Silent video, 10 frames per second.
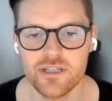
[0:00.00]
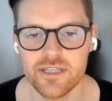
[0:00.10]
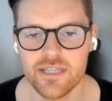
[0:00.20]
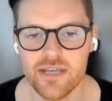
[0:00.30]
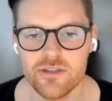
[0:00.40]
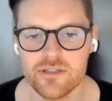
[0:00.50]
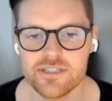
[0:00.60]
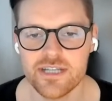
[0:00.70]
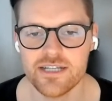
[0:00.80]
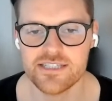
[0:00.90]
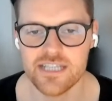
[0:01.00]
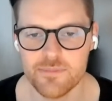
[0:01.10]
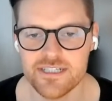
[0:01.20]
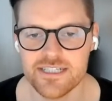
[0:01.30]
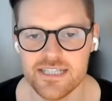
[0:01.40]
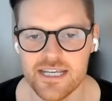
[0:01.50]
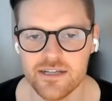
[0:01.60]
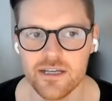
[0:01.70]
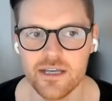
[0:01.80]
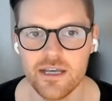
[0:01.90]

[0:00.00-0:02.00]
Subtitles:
like now you can start segmenting down